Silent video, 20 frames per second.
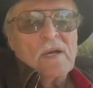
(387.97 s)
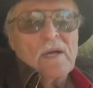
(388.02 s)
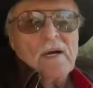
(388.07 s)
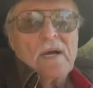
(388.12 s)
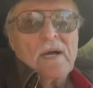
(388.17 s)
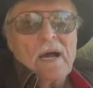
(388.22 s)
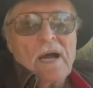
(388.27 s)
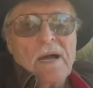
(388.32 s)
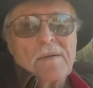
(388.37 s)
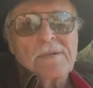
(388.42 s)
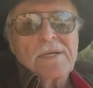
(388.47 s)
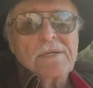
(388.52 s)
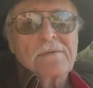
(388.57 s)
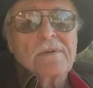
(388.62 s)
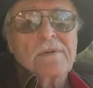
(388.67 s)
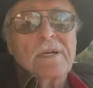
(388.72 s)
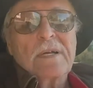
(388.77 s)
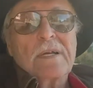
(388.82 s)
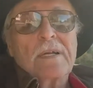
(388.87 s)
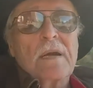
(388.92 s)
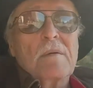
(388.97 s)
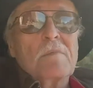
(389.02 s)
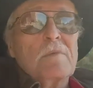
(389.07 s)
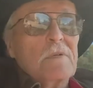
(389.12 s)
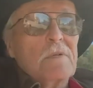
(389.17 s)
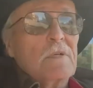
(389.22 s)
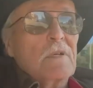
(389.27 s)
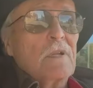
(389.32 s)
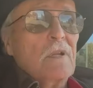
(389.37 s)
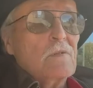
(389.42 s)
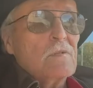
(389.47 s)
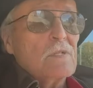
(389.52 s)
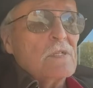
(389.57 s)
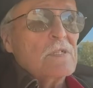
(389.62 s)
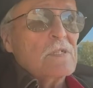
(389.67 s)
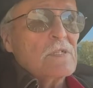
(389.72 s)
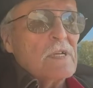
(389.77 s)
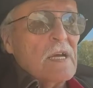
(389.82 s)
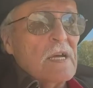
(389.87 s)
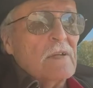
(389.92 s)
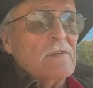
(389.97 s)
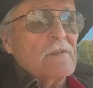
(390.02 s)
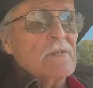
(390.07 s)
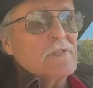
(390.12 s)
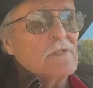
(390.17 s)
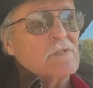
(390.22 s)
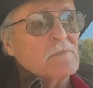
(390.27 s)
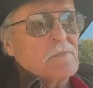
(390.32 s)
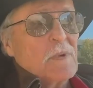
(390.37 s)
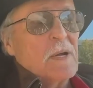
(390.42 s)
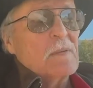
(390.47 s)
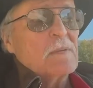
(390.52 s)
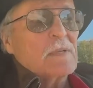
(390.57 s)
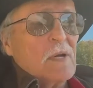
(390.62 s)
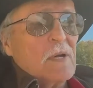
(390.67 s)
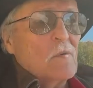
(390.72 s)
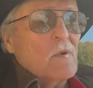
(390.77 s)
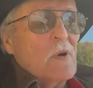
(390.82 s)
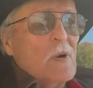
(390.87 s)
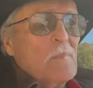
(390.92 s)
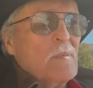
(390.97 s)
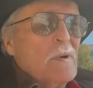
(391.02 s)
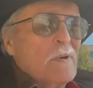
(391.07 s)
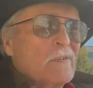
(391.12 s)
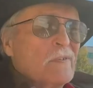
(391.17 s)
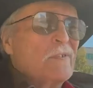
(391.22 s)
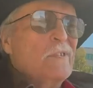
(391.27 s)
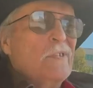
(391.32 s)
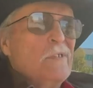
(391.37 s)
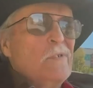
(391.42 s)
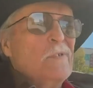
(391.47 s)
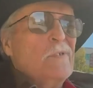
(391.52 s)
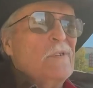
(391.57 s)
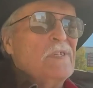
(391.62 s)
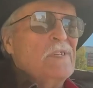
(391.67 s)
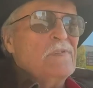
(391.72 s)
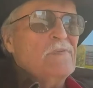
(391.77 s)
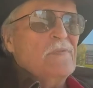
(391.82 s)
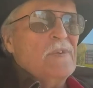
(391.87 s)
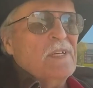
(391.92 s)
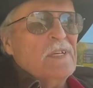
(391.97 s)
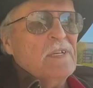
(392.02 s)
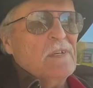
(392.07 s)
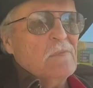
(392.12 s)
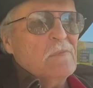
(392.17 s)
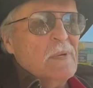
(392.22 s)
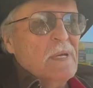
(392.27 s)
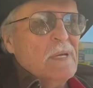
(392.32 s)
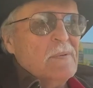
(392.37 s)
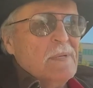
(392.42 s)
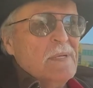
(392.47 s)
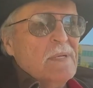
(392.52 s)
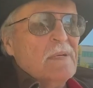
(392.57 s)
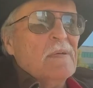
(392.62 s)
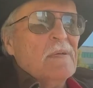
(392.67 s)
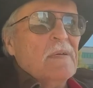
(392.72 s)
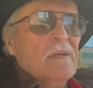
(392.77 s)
I'm getting ready. I'm gonna close this out. This will probably go up on Tuesday's video, maybe.